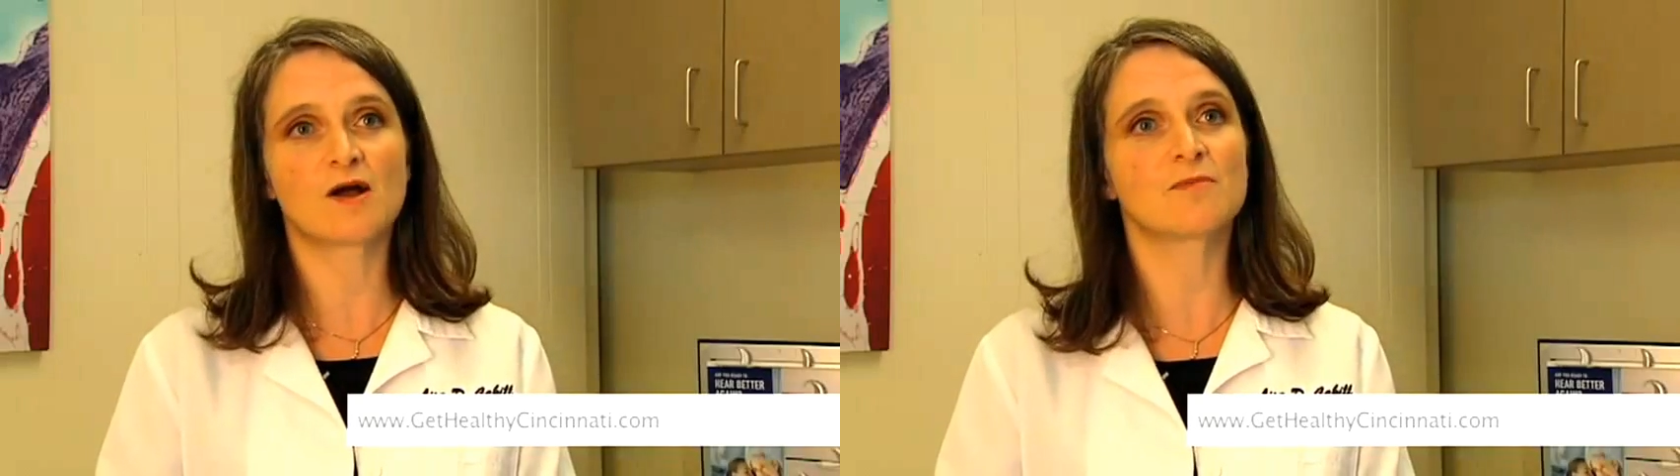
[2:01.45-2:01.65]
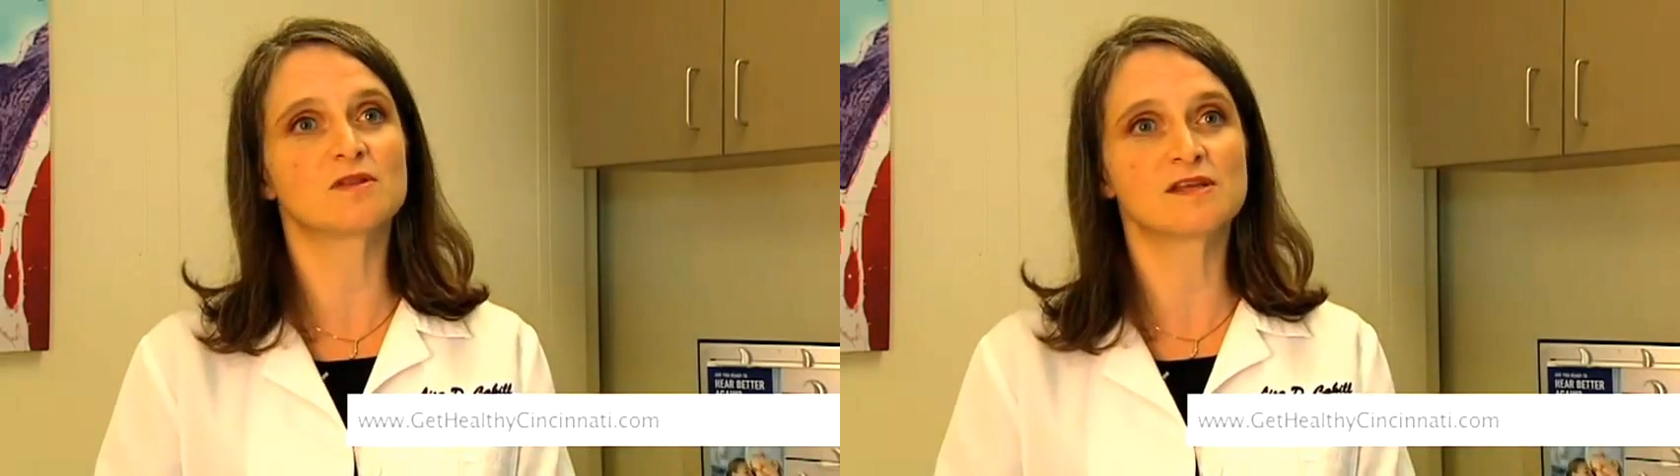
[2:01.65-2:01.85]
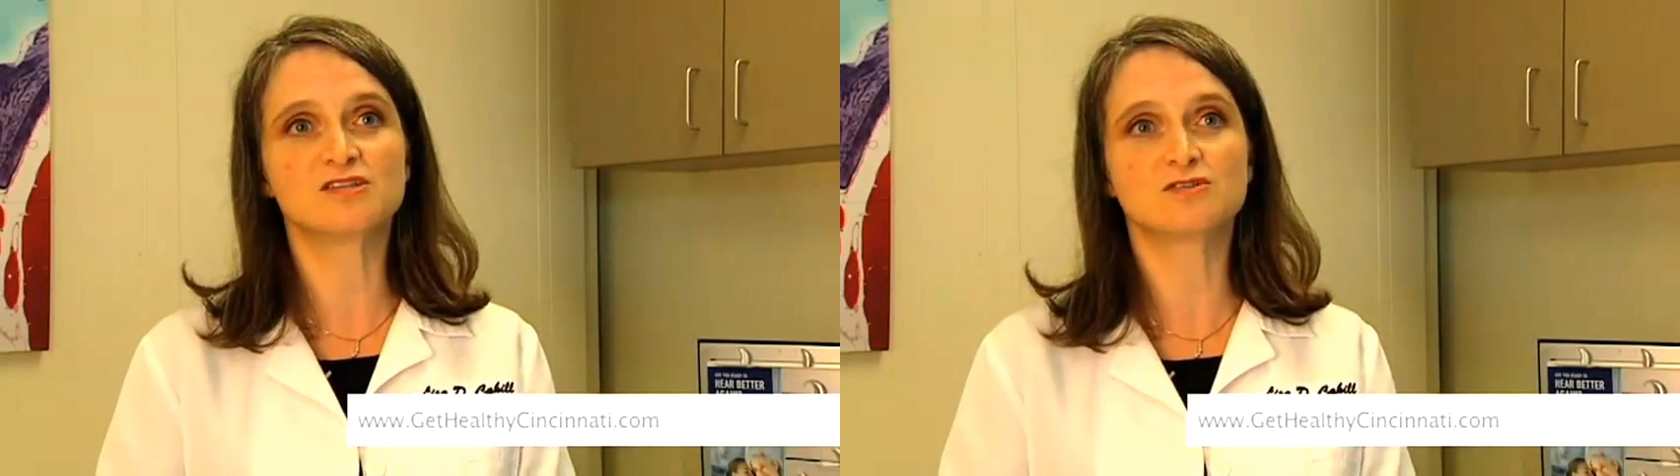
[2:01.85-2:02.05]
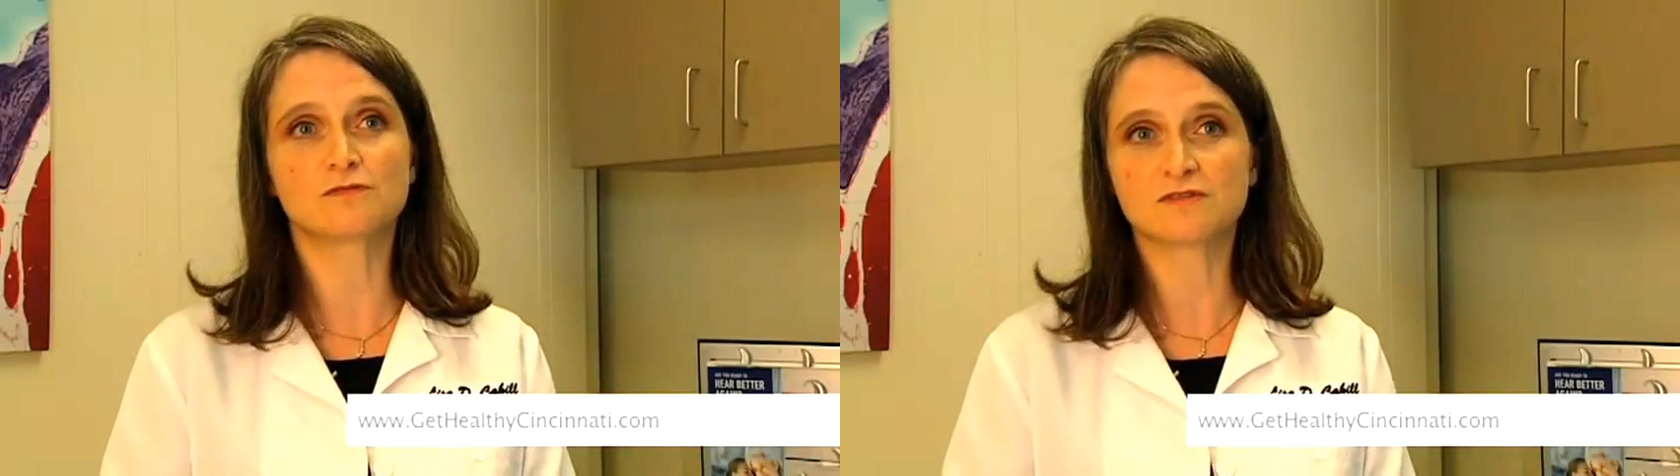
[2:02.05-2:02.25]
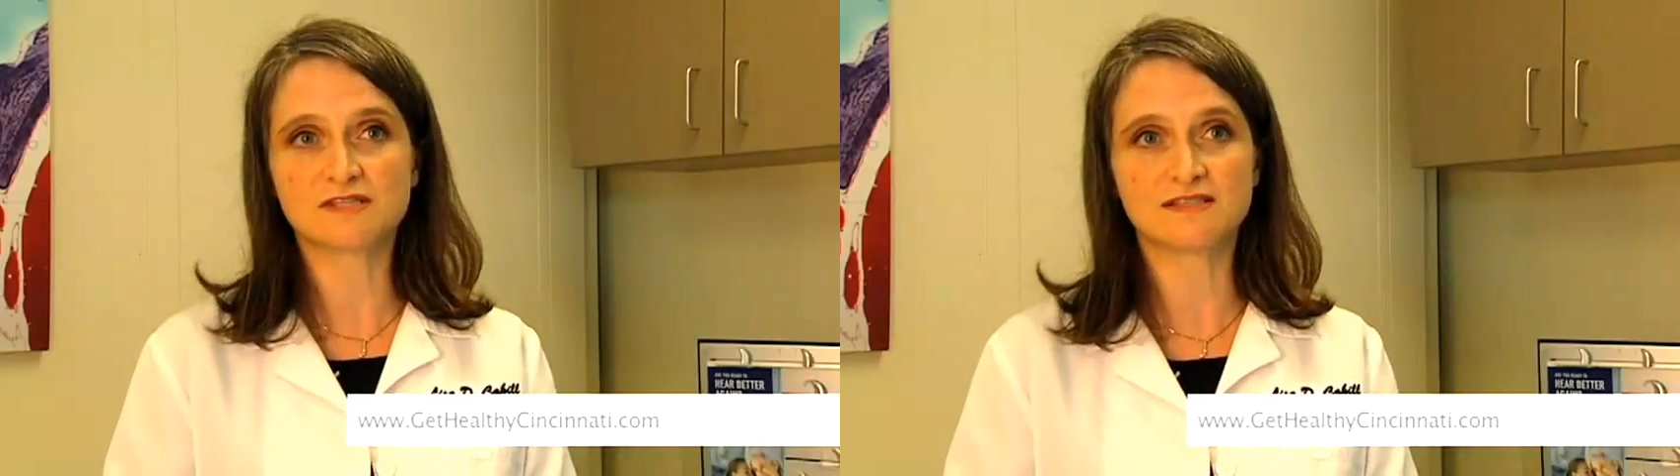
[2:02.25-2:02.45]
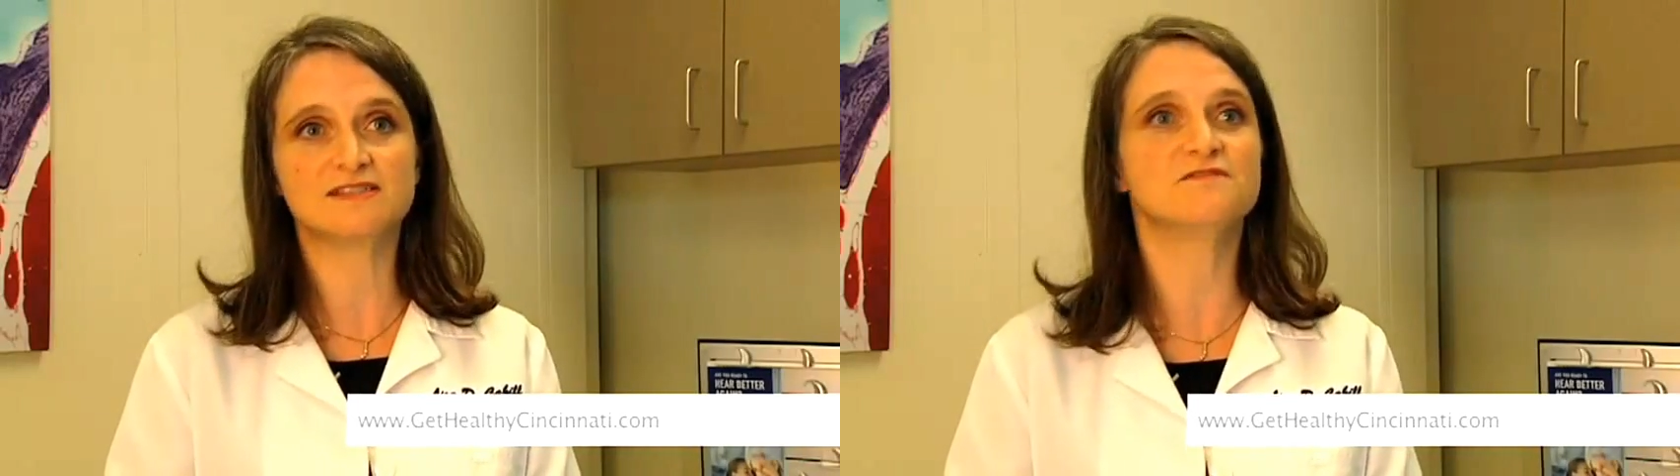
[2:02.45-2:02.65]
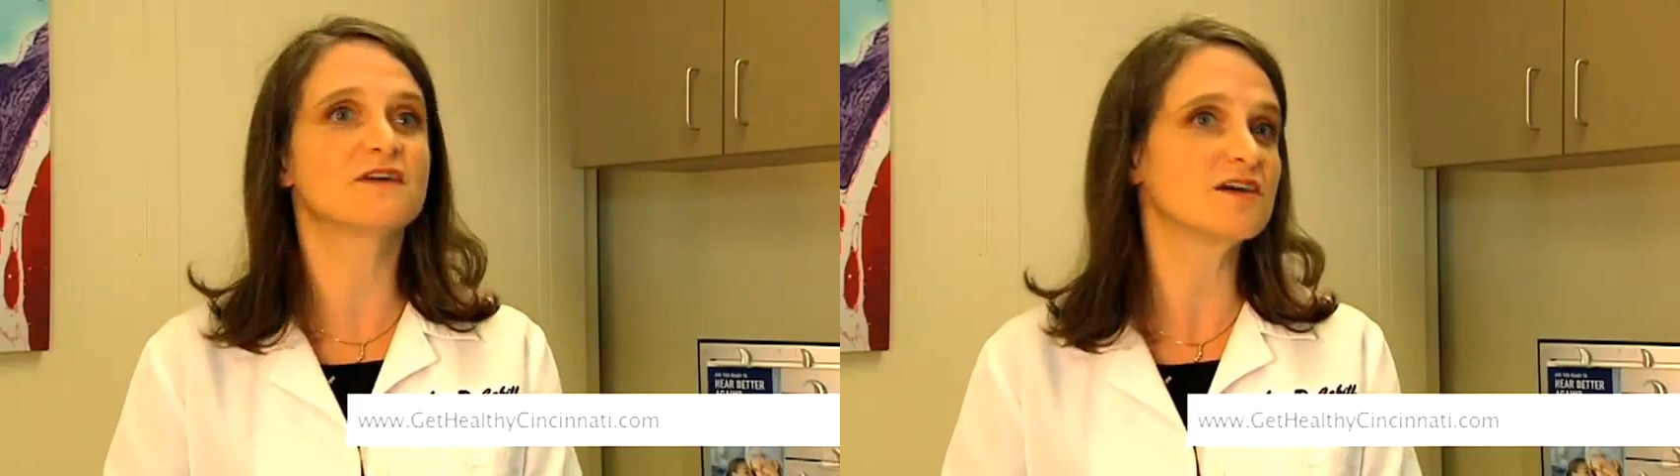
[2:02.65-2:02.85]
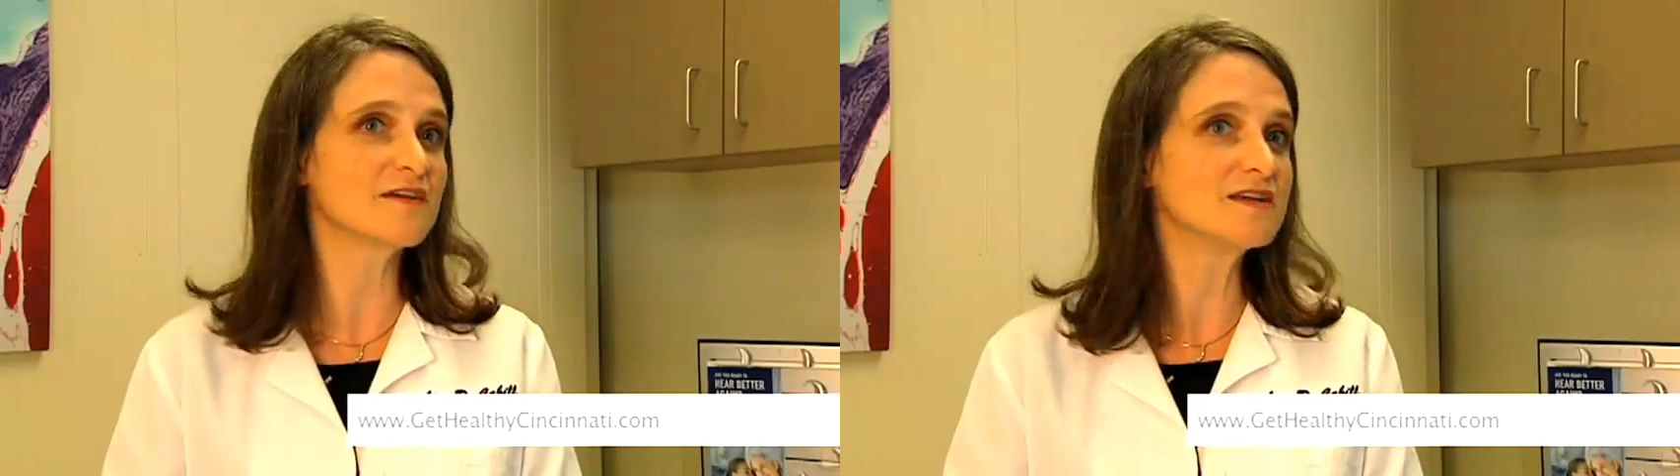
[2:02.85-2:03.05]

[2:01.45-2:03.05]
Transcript: population over 65